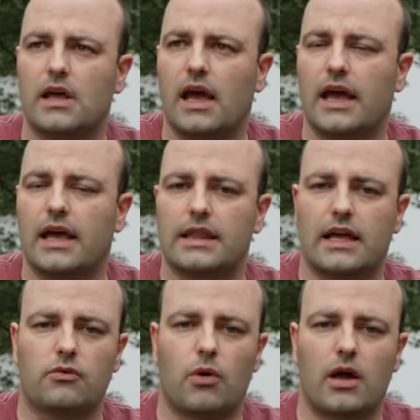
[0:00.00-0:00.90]
and
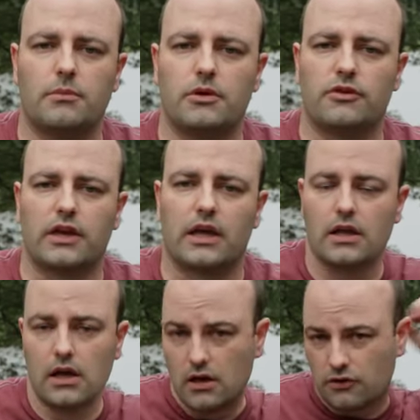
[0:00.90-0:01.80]
that's why I'm using it.
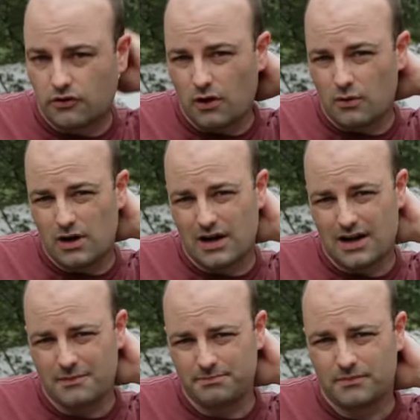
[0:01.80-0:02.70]

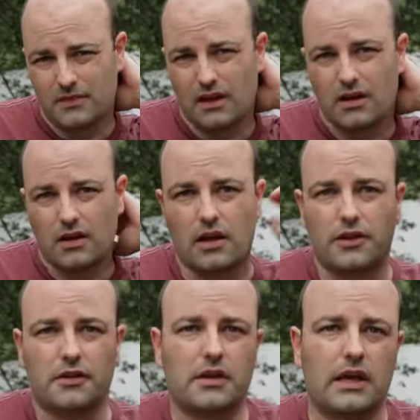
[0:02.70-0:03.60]
So
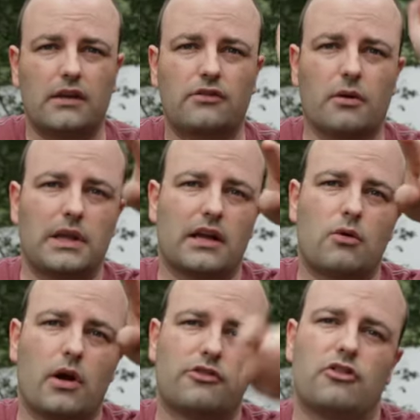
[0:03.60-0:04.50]
another thing, somebody had a
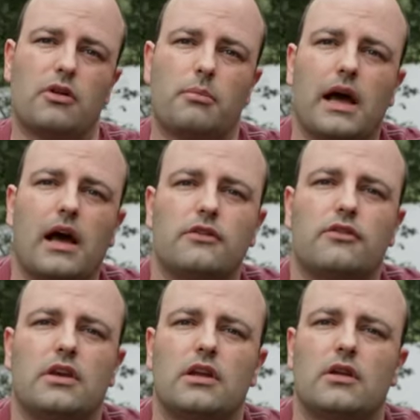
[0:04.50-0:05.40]
question about
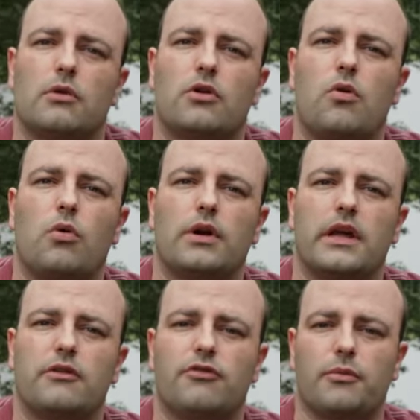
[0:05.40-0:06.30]
seeing the
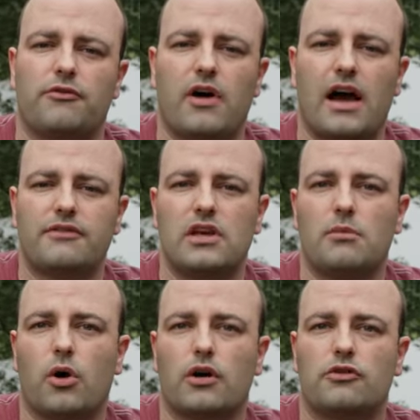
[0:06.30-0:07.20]
recording from the 5D
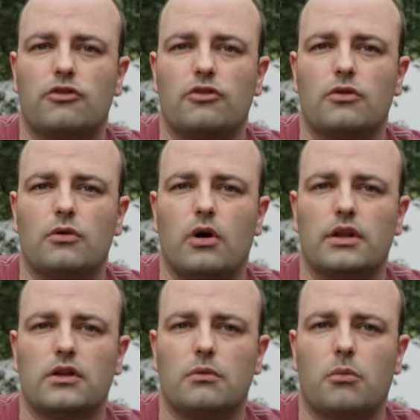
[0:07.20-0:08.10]
Mark II on
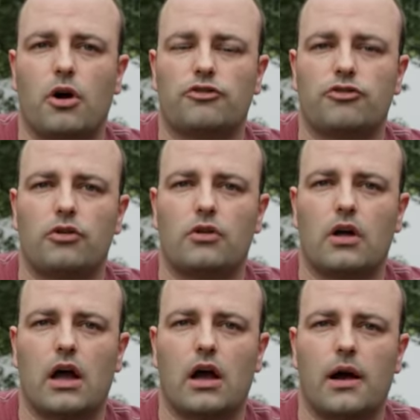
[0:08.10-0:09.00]
the little
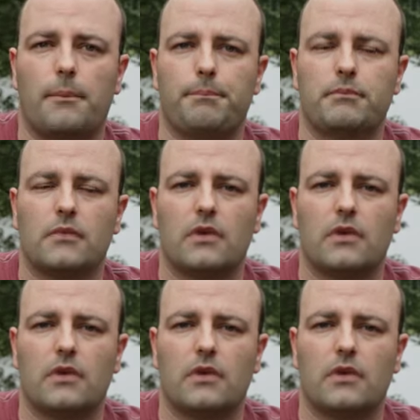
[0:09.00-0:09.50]
Marshall.